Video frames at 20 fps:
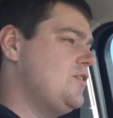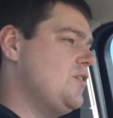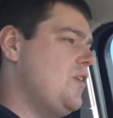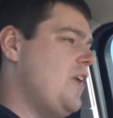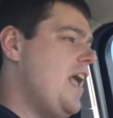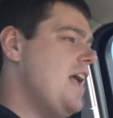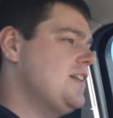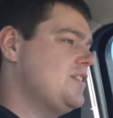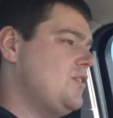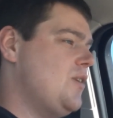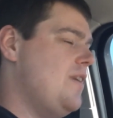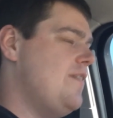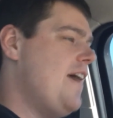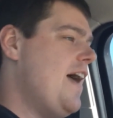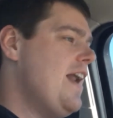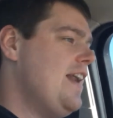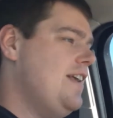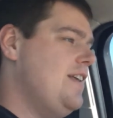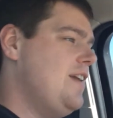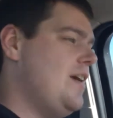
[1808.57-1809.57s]
So I've
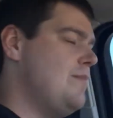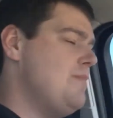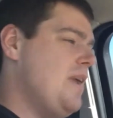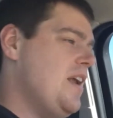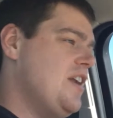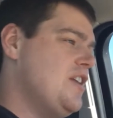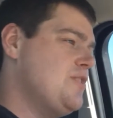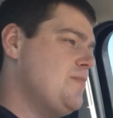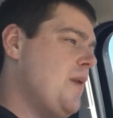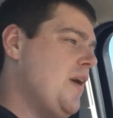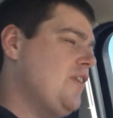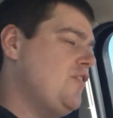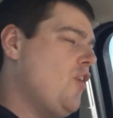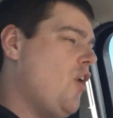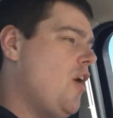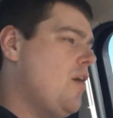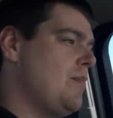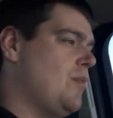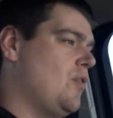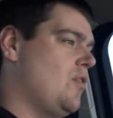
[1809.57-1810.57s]
added Managed by
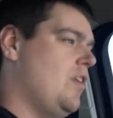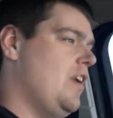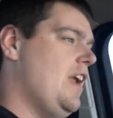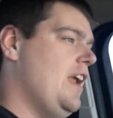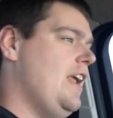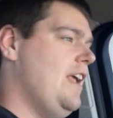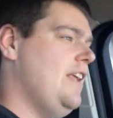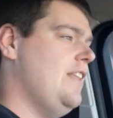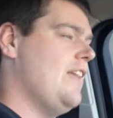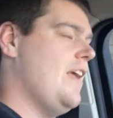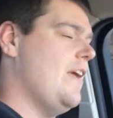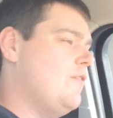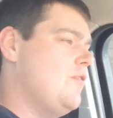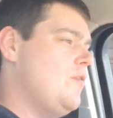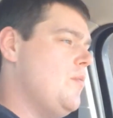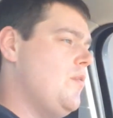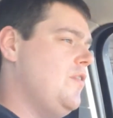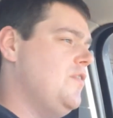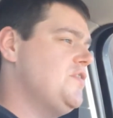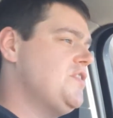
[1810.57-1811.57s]
Don Marie
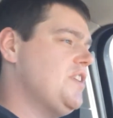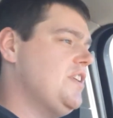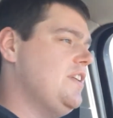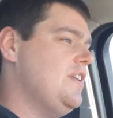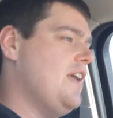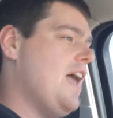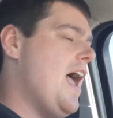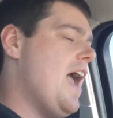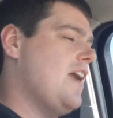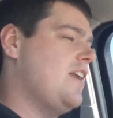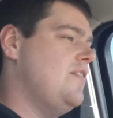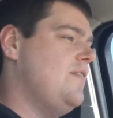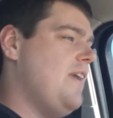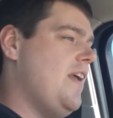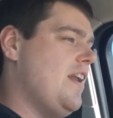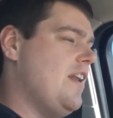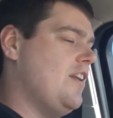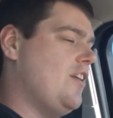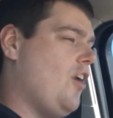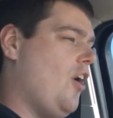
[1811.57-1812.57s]
removes an
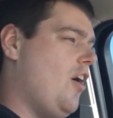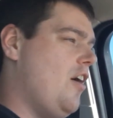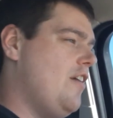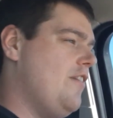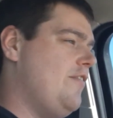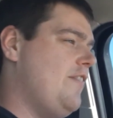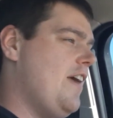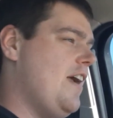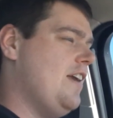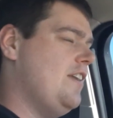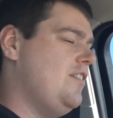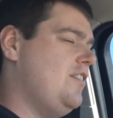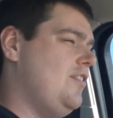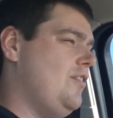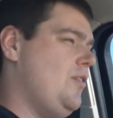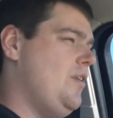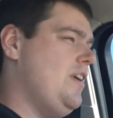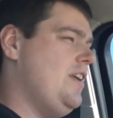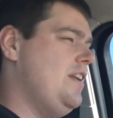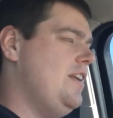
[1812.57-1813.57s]
activated card effect
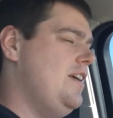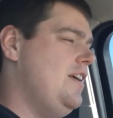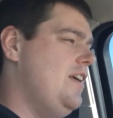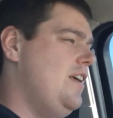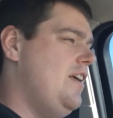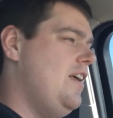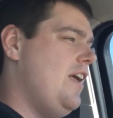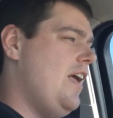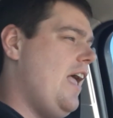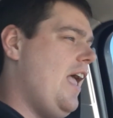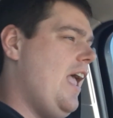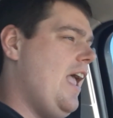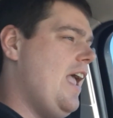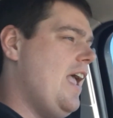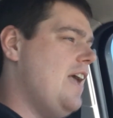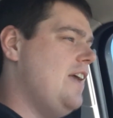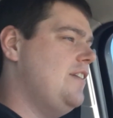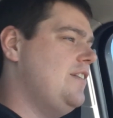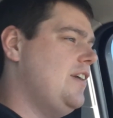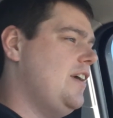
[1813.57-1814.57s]
to it.
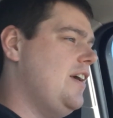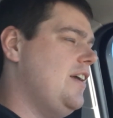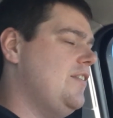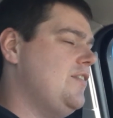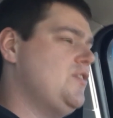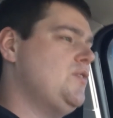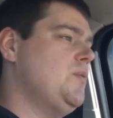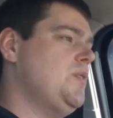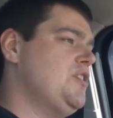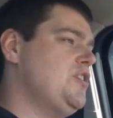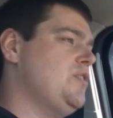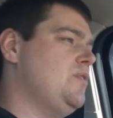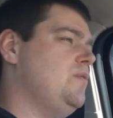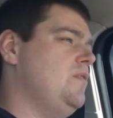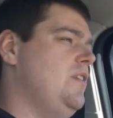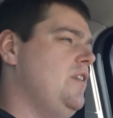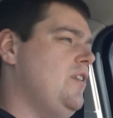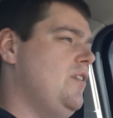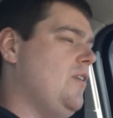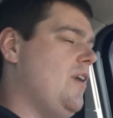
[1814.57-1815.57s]
And
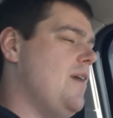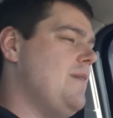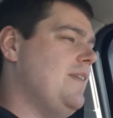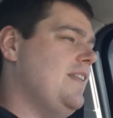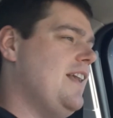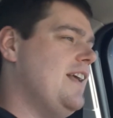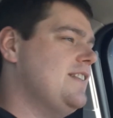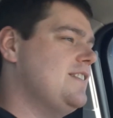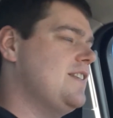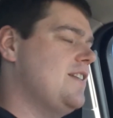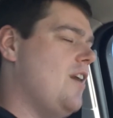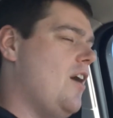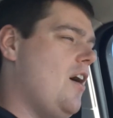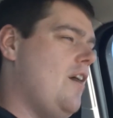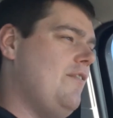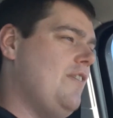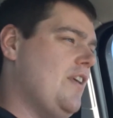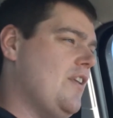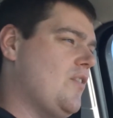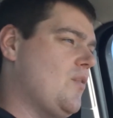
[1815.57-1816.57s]
Switcheroo, I mean, that's an
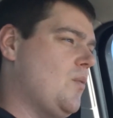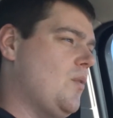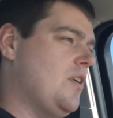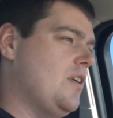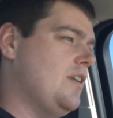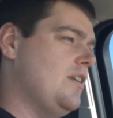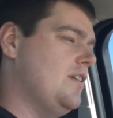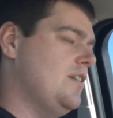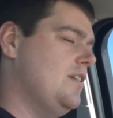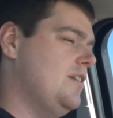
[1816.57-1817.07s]
obvious one.